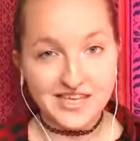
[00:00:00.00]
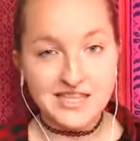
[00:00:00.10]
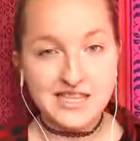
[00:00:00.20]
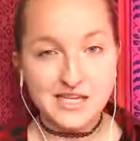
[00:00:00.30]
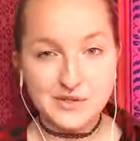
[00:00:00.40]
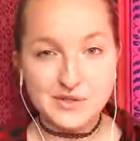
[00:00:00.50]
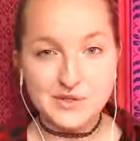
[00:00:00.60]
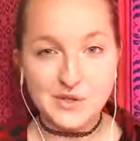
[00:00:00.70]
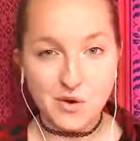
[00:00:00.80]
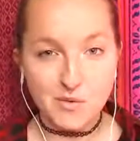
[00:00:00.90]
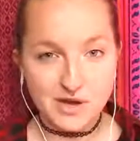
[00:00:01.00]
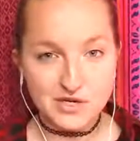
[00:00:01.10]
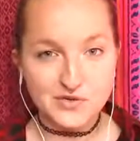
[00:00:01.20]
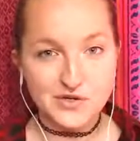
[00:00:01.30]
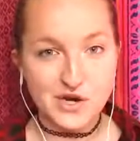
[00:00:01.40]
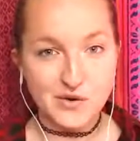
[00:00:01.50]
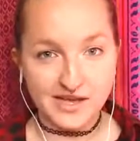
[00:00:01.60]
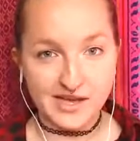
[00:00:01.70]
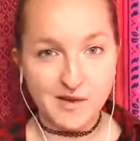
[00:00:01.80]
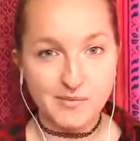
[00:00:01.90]
Thank you so much for
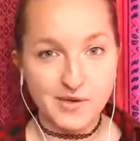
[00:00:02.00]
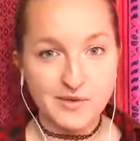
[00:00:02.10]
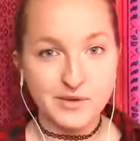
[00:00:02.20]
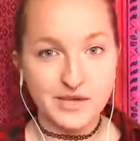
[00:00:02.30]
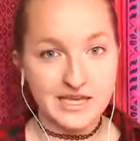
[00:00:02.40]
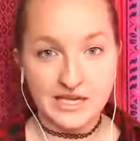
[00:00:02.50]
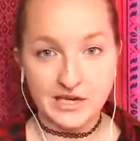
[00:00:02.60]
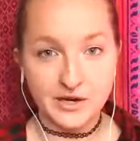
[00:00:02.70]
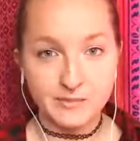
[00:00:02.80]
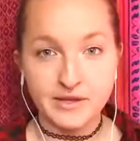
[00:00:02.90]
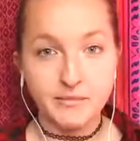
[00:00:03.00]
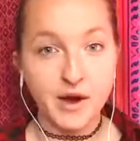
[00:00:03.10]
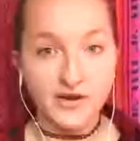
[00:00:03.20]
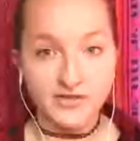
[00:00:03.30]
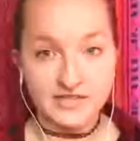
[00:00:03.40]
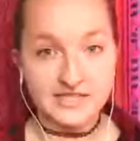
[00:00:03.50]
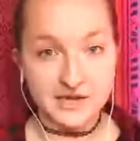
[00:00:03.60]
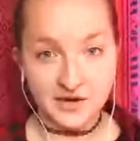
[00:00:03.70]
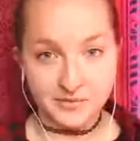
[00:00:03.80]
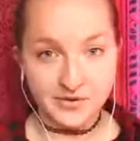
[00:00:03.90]
showing up and being here and being a part of this
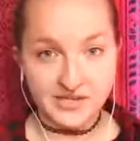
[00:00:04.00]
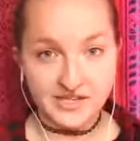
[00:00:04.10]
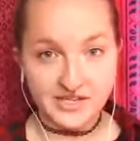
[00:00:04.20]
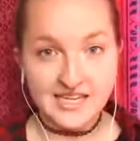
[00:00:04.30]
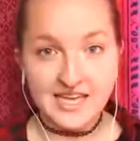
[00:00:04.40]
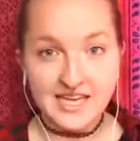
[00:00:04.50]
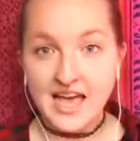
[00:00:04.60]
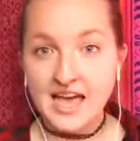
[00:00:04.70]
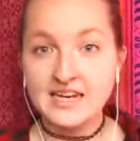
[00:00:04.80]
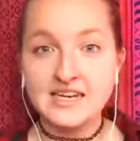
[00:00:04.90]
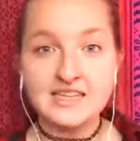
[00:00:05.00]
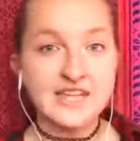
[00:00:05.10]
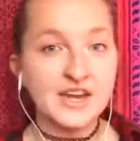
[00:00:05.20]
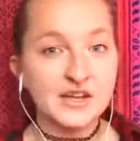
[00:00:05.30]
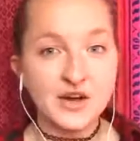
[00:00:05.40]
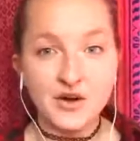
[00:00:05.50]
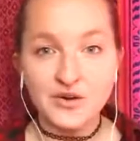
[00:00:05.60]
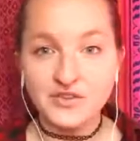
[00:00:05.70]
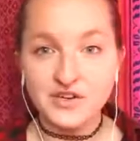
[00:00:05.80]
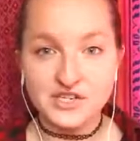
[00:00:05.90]
ceremony, and letting go
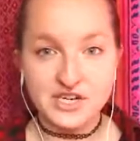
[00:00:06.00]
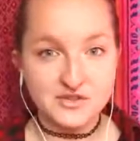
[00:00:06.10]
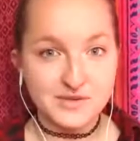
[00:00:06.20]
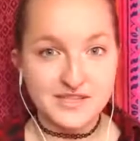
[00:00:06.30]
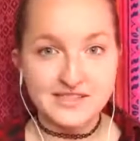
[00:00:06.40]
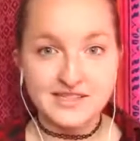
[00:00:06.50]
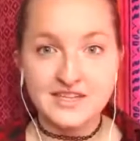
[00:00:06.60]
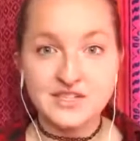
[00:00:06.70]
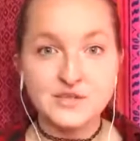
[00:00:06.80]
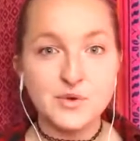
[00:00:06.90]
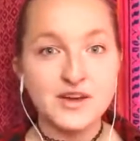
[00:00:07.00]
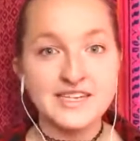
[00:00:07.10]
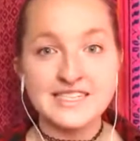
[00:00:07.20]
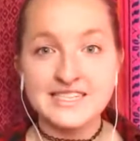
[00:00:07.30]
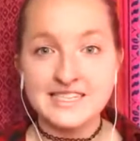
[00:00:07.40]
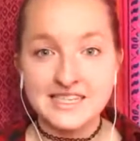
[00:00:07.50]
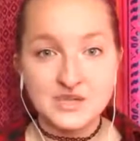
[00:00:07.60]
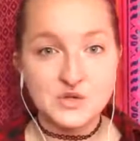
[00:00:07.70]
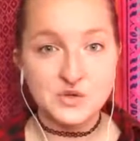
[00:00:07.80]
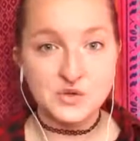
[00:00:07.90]
of your judgments and just wanting to sit
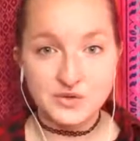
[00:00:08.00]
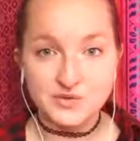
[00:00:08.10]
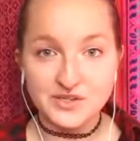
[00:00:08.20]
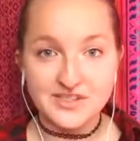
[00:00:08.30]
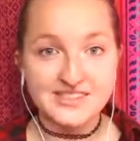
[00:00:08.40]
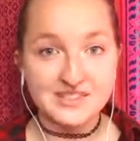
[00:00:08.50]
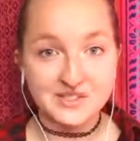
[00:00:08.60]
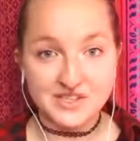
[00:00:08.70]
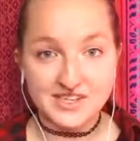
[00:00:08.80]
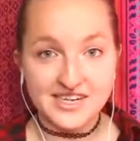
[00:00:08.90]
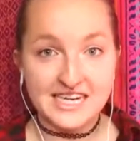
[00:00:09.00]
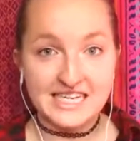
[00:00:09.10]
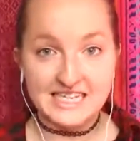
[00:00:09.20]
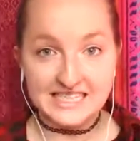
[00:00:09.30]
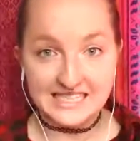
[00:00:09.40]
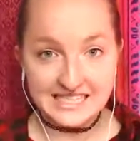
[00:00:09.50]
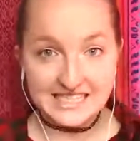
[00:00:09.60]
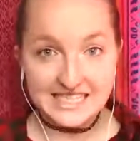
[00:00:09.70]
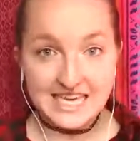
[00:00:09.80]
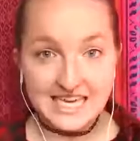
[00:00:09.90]
in true and real sisterhood and healing.
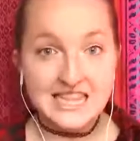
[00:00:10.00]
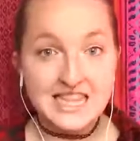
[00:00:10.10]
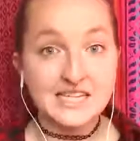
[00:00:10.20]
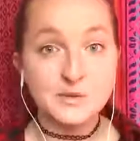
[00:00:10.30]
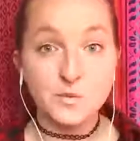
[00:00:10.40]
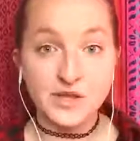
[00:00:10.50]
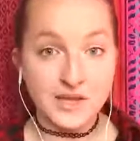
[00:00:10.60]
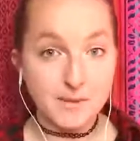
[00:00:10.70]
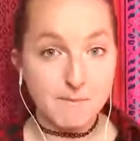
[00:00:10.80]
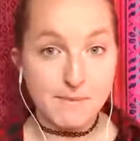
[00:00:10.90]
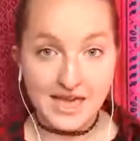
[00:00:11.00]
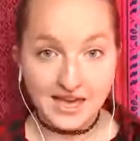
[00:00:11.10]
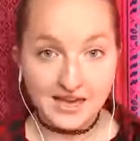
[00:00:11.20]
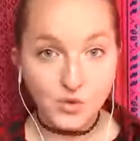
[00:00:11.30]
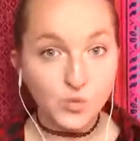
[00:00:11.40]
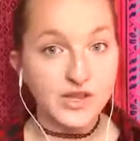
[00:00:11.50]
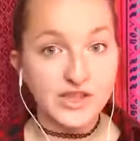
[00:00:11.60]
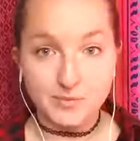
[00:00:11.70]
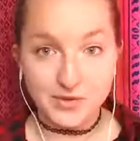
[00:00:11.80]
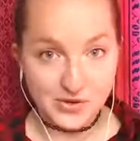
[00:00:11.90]
That's really big,
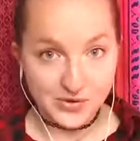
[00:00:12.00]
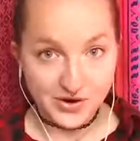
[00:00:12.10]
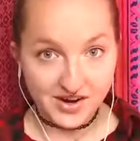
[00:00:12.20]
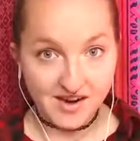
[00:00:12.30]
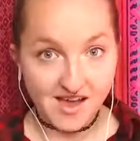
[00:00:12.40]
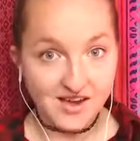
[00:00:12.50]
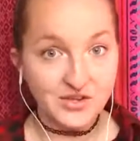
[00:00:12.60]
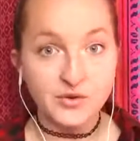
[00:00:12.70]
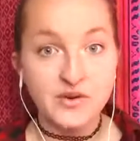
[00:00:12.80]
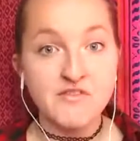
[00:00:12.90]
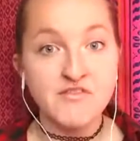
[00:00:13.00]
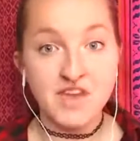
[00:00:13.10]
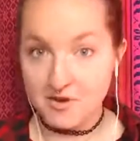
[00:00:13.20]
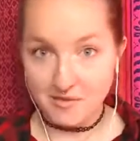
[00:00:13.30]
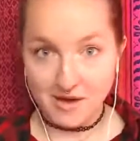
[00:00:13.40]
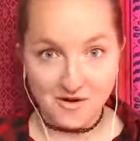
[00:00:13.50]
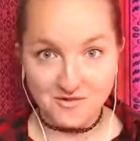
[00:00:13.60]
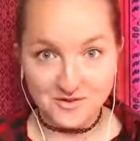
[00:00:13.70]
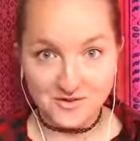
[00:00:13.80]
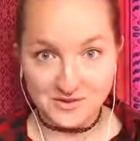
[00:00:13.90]
really pure, and you're a very
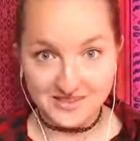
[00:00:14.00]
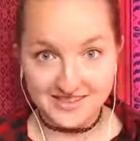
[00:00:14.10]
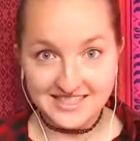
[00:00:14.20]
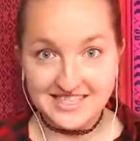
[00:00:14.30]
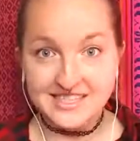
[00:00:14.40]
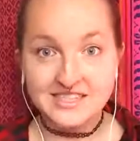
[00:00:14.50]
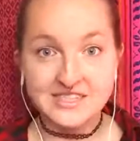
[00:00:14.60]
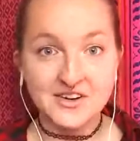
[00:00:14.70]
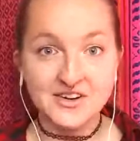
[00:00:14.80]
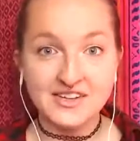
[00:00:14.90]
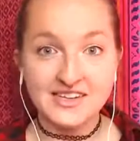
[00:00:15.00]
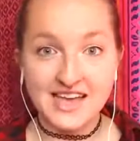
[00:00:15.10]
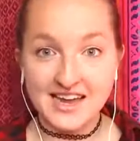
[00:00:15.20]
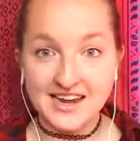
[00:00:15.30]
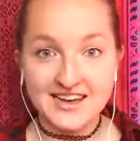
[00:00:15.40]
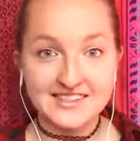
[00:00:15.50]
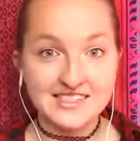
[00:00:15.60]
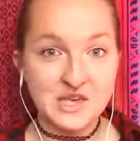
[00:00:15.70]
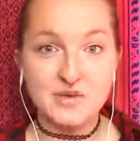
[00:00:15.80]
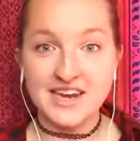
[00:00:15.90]
powerful soul. So let us
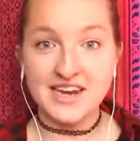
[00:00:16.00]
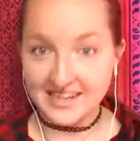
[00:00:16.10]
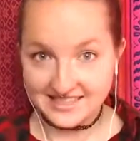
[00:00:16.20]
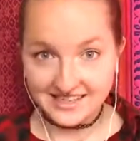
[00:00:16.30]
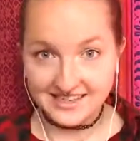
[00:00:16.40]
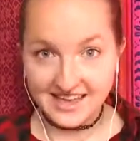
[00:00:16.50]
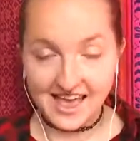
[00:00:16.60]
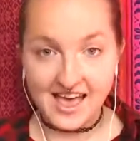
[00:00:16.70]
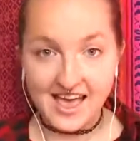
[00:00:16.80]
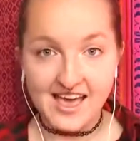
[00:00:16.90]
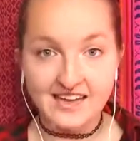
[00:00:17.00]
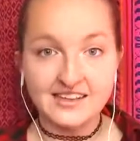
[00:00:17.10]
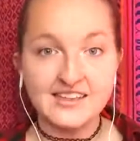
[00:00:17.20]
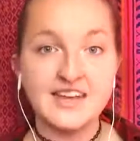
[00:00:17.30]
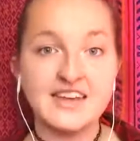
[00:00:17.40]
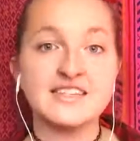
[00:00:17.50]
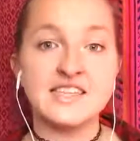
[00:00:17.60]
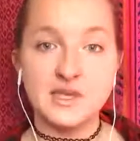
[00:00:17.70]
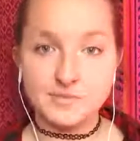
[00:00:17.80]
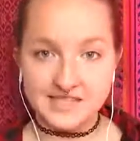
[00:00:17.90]
keep connecting, and let us
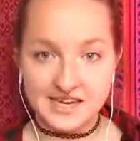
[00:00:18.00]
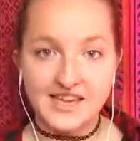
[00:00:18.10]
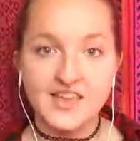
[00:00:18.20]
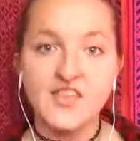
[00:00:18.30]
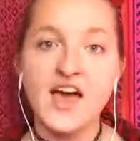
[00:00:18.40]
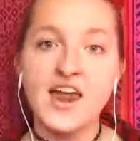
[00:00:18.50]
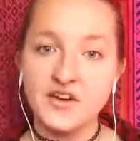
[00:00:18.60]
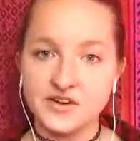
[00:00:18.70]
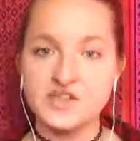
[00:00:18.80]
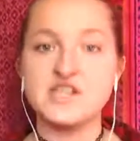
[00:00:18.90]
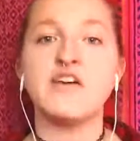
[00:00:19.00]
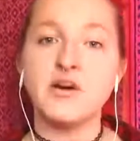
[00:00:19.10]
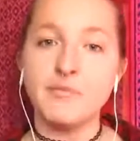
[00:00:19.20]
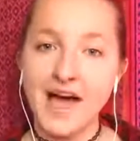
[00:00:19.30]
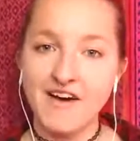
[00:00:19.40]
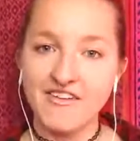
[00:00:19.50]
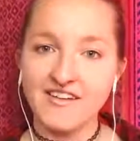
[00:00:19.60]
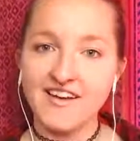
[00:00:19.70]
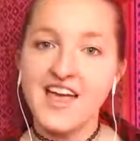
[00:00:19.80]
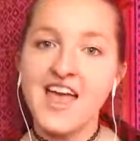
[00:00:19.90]
keep sitting in that energy of our
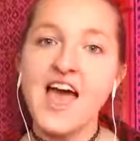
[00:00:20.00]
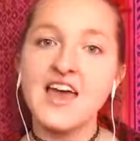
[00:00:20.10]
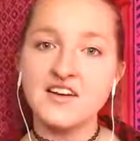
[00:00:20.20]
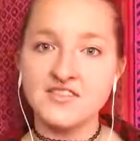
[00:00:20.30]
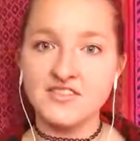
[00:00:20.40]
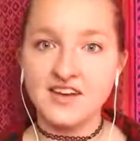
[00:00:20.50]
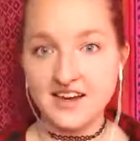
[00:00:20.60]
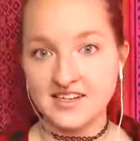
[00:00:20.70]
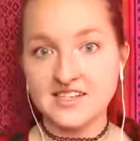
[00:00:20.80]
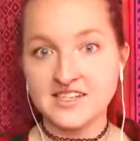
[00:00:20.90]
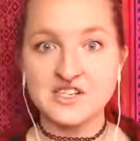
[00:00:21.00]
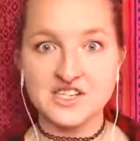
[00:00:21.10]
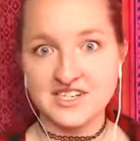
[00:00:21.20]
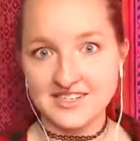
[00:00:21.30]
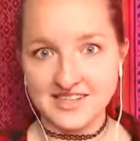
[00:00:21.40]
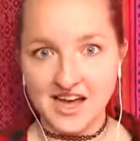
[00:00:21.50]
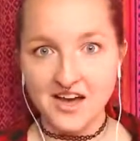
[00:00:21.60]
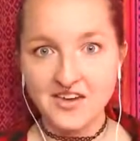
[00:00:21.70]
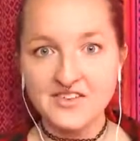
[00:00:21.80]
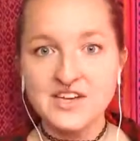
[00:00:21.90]
power and of unconditional
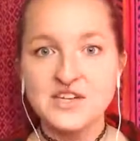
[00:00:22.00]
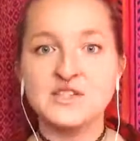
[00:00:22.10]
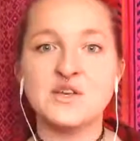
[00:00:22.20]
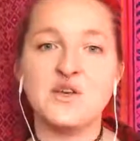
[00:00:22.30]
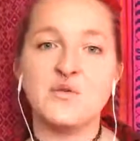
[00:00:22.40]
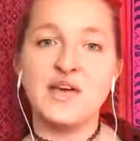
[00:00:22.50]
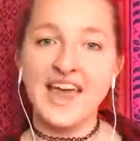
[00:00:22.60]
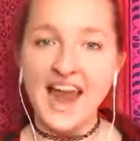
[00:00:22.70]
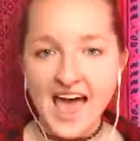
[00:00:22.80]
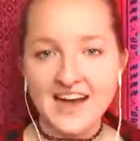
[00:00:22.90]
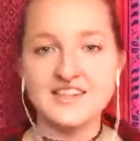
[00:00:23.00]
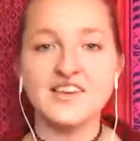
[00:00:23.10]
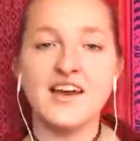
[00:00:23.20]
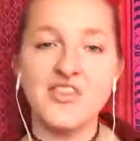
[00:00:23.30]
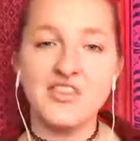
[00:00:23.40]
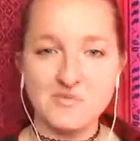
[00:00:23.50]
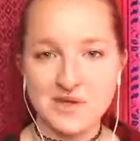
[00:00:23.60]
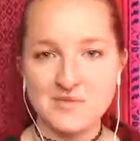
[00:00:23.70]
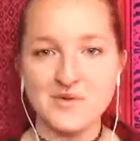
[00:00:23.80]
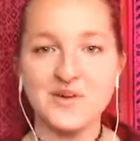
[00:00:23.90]
love, so that we can activate other
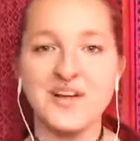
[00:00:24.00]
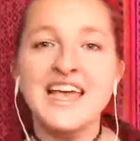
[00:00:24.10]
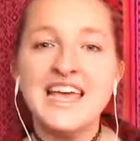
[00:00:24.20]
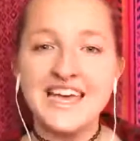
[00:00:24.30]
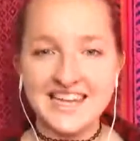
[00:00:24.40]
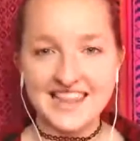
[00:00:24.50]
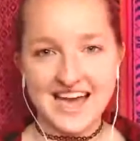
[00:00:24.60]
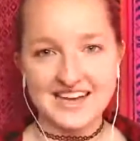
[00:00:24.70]
people into that